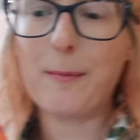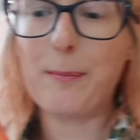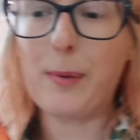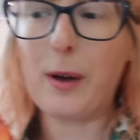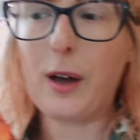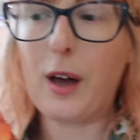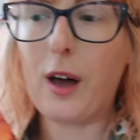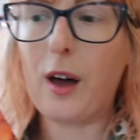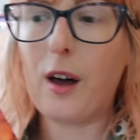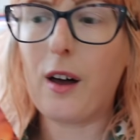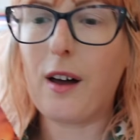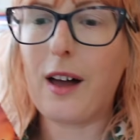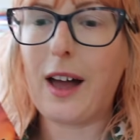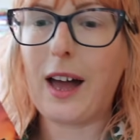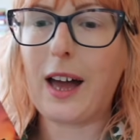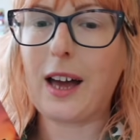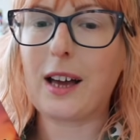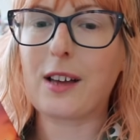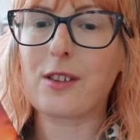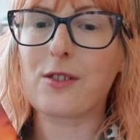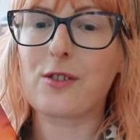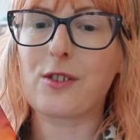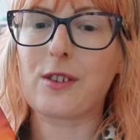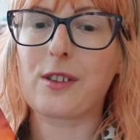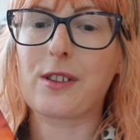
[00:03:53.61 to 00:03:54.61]
but her
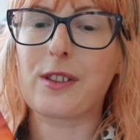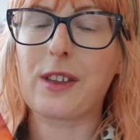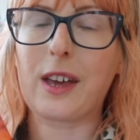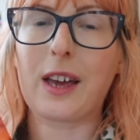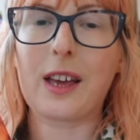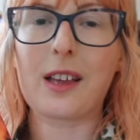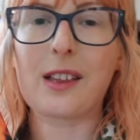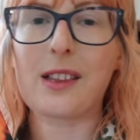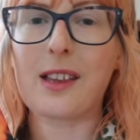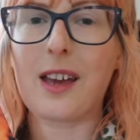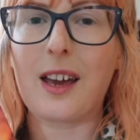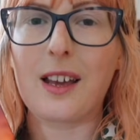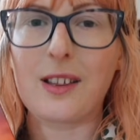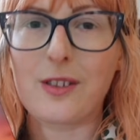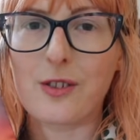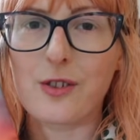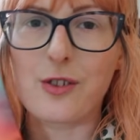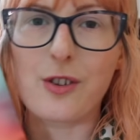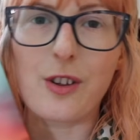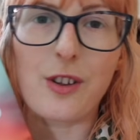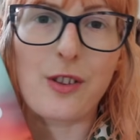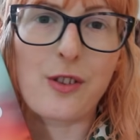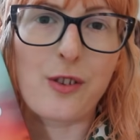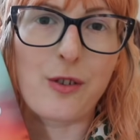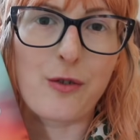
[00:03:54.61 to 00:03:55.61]
ex just thinks it's
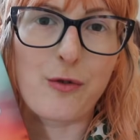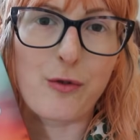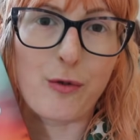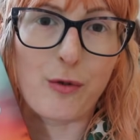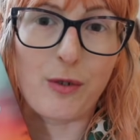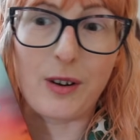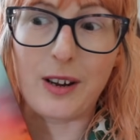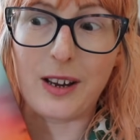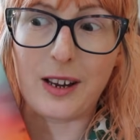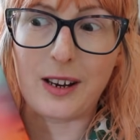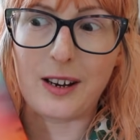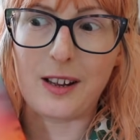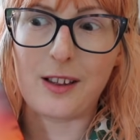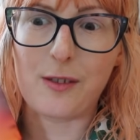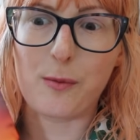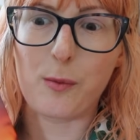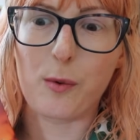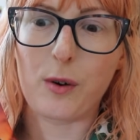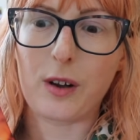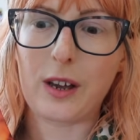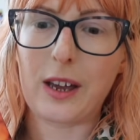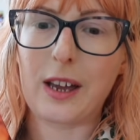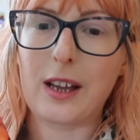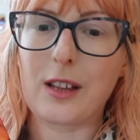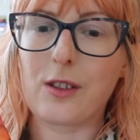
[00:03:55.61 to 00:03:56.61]
just a drawing and it's
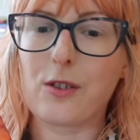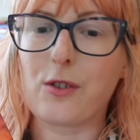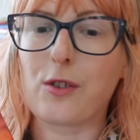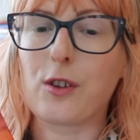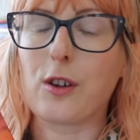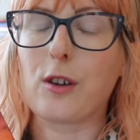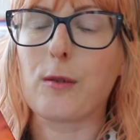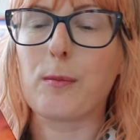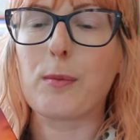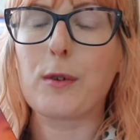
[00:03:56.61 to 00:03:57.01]
what kids do.